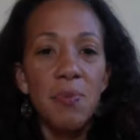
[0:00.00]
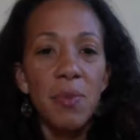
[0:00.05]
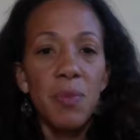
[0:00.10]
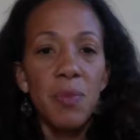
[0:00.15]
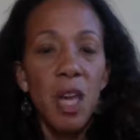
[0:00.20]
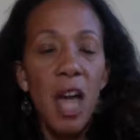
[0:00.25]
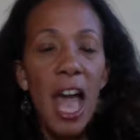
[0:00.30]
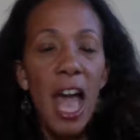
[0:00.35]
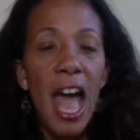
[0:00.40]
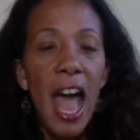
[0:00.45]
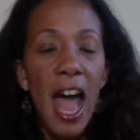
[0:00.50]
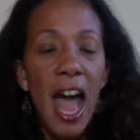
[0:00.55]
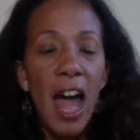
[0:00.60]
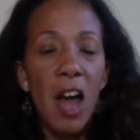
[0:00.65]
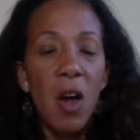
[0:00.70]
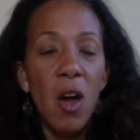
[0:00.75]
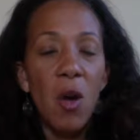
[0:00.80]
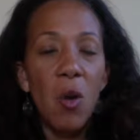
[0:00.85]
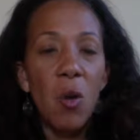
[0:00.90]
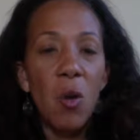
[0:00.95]

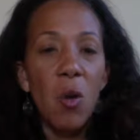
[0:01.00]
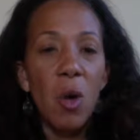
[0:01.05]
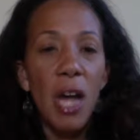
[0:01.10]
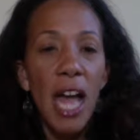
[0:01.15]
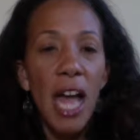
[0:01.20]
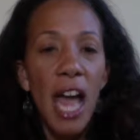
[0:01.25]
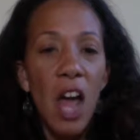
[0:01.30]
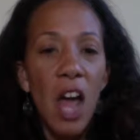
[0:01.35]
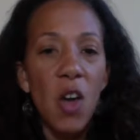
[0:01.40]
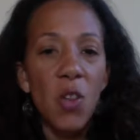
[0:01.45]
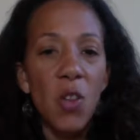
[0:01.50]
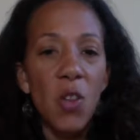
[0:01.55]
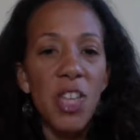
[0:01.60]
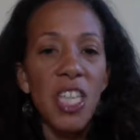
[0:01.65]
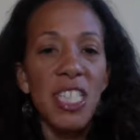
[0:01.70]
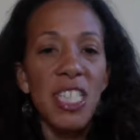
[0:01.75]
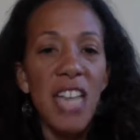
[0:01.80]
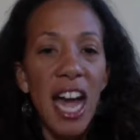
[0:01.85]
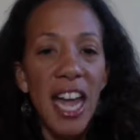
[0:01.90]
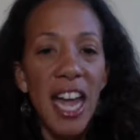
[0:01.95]
how healthy
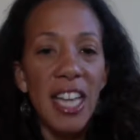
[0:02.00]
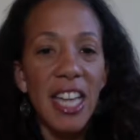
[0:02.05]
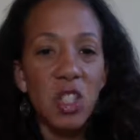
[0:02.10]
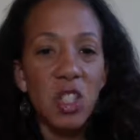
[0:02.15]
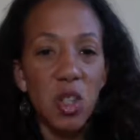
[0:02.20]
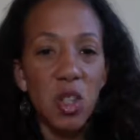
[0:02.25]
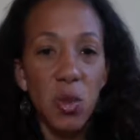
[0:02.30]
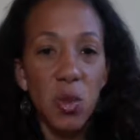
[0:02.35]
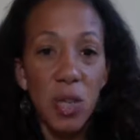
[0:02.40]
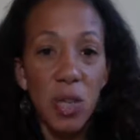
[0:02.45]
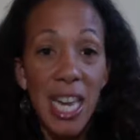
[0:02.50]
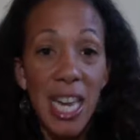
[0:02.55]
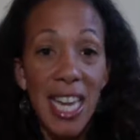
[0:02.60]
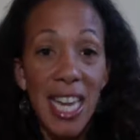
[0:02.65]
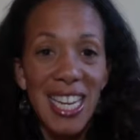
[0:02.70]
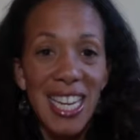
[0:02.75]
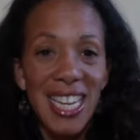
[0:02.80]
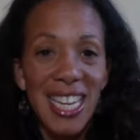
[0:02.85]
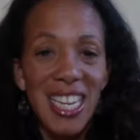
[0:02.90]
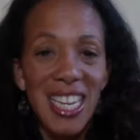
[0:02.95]
diets are
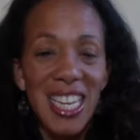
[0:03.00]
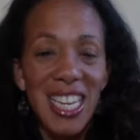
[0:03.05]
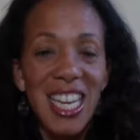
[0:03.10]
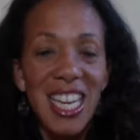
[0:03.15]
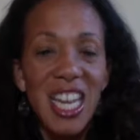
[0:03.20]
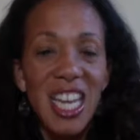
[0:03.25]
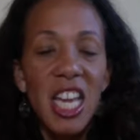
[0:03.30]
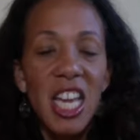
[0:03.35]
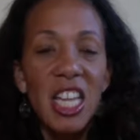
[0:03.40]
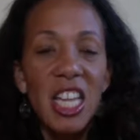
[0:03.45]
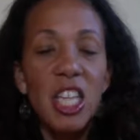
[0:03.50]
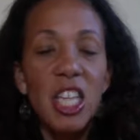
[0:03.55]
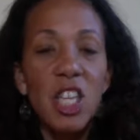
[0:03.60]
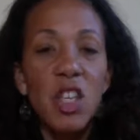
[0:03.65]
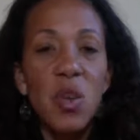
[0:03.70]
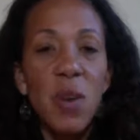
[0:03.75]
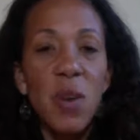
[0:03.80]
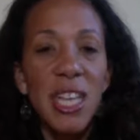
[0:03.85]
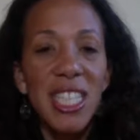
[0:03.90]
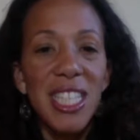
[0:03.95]
created,
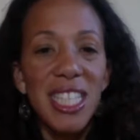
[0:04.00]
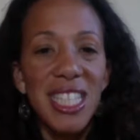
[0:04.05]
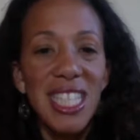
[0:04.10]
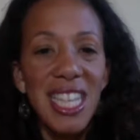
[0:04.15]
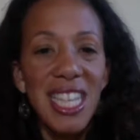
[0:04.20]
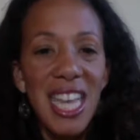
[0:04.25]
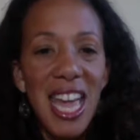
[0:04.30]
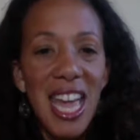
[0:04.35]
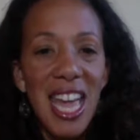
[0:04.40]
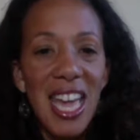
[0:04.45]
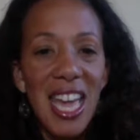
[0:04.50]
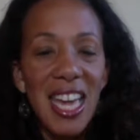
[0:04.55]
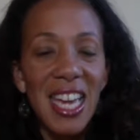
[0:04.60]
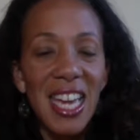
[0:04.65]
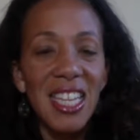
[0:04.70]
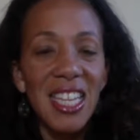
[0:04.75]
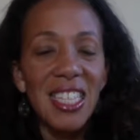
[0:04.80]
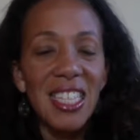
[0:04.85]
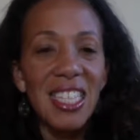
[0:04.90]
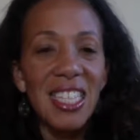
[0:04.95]
the
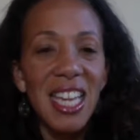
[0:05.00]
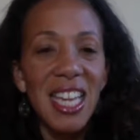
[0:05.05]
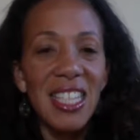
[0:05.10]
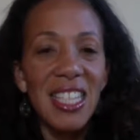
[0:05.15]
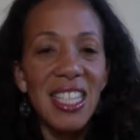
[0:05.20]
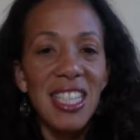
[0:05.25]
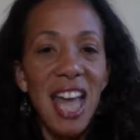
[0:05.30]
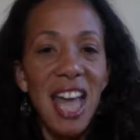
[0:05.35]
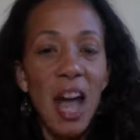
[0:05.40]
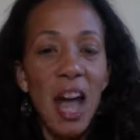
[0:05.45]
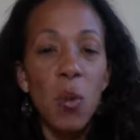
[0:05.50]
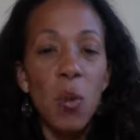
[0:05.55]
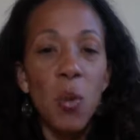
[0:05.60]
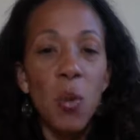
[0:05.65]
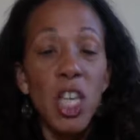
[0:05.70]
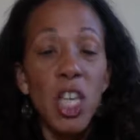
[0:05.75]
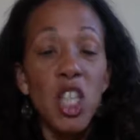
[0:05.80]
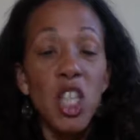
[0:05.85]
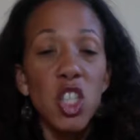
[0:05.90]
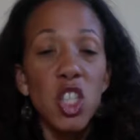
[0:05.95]
USDA says that
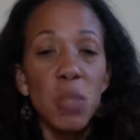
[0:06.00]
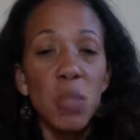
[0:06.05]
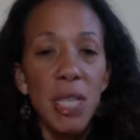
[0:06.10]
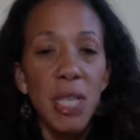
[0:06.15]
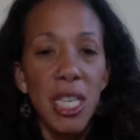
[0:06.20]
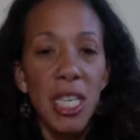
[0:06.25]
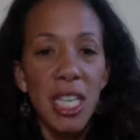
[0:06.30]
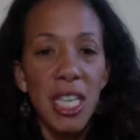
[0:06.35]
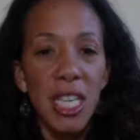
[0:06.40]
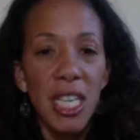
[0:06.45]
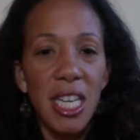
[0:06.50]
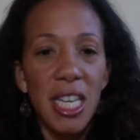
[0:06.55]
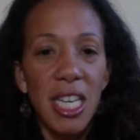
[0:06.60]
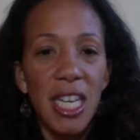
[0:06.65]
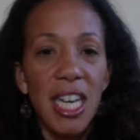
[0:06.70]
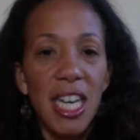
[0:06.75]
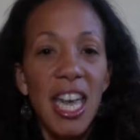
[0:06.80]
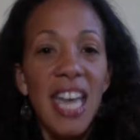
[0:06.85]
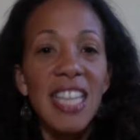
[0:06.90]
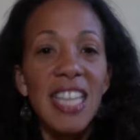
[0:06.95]
we should be
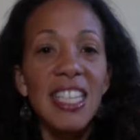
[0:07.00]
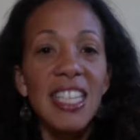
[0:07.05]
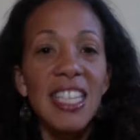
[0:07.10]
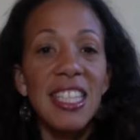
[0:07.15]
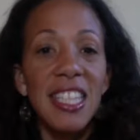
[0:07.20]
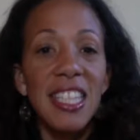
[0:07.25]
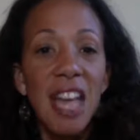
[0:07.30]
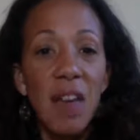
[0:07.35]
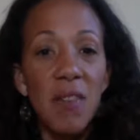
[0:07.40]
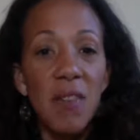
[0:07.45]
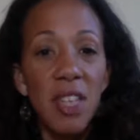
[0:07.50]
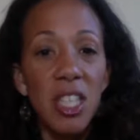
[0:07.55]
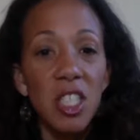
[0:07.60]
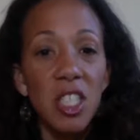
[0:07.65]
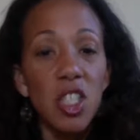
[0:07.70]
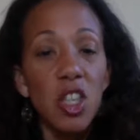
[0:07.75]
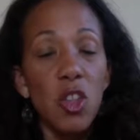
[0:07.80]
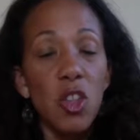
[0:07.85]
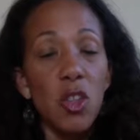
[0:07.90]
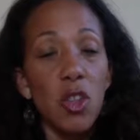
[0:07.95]
eating 7
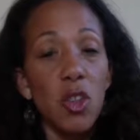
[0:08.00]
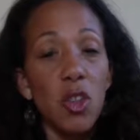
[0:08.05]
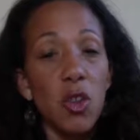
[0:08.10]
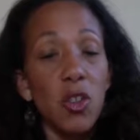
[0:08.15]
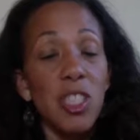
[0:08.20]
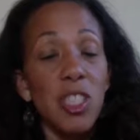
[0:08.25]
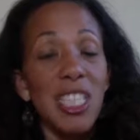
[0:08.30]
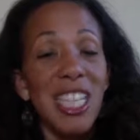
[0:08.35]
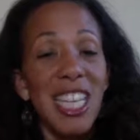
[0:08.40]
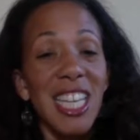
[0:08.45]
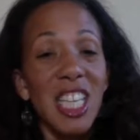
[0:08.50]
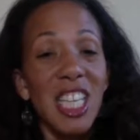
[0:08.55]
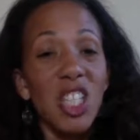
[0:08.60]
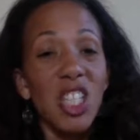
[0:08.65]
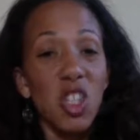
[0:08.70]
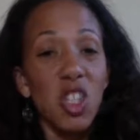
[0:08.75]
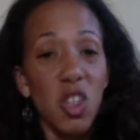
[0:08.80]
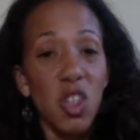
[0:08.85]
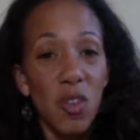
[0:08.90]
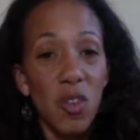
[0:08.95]
to 13
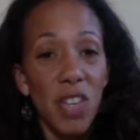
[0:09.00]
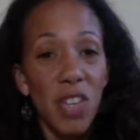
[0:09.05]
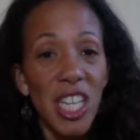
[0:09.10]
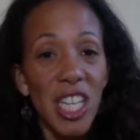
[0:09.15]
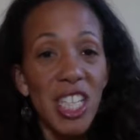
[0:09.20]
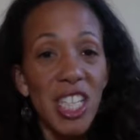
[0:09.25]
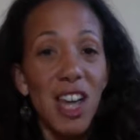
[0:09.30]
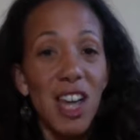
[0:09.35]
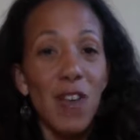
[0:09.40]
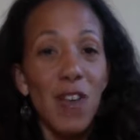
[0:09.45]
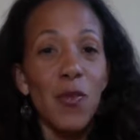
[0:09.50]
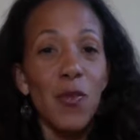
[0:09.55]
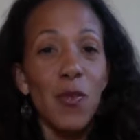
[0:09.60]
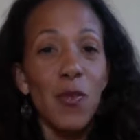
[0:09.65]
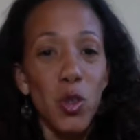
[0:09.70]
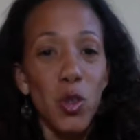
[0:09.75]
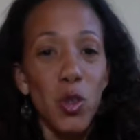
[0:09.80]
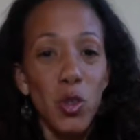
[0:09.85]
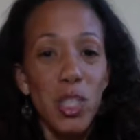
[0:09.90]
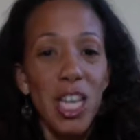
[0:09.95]
servings of
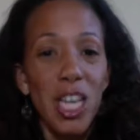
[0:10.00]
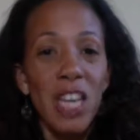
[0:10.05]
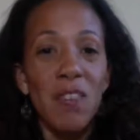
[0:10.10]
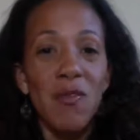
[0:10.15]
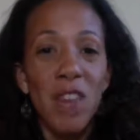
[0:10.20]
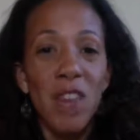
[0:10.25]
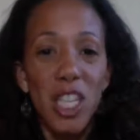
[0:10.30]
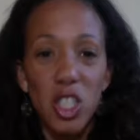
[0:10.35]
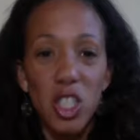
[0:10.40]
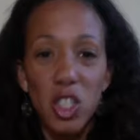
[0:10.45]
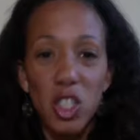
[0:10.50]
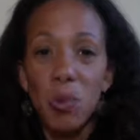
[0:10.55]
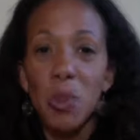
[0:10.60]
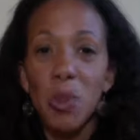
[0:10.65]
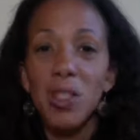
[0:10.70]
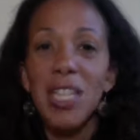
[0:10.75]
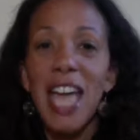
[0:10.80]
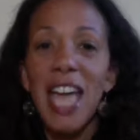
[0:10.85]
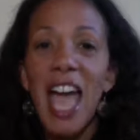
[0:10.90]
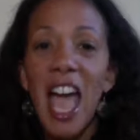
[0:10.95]
fruits and
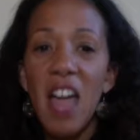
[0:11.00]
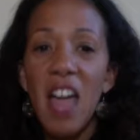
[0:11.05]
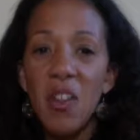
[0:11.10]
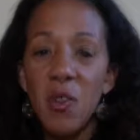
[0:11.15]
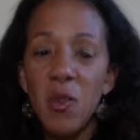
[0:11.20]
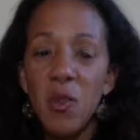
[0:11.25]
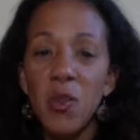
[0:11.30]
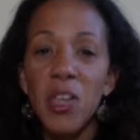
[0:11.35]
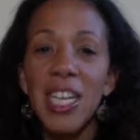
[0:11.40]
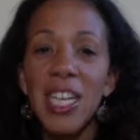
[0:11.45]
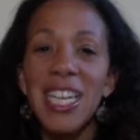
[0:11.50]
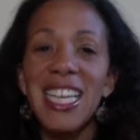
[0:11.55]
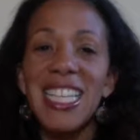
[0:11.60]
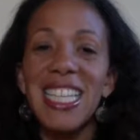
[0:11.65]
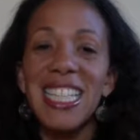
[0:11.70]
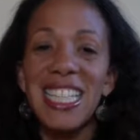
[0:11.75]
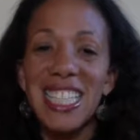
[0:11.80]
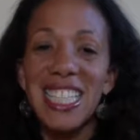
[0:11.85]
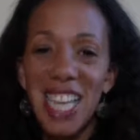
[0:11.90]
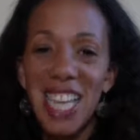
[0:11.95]
vegetables every
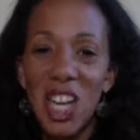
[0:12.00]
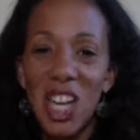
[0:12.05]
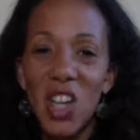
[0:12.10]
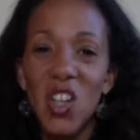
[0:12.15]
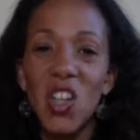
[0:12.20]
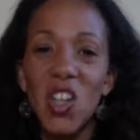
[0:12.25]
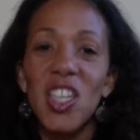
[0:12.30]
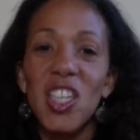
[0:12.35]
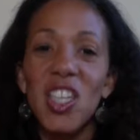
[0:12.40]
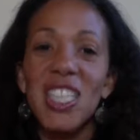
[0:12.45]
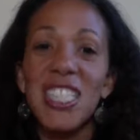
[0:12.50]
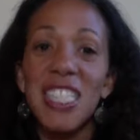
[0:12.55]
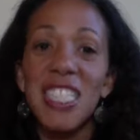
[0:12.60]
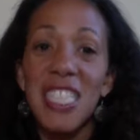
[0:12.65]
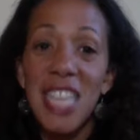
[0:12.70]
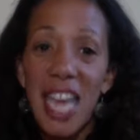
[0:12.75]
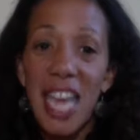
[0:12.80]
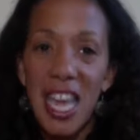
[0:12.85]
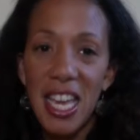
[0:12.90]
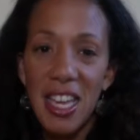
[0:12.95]
single
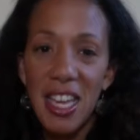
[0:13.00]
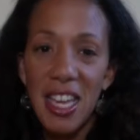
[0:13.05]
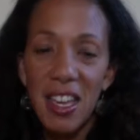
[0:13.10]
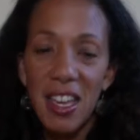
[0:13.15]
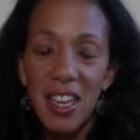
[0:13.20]
day.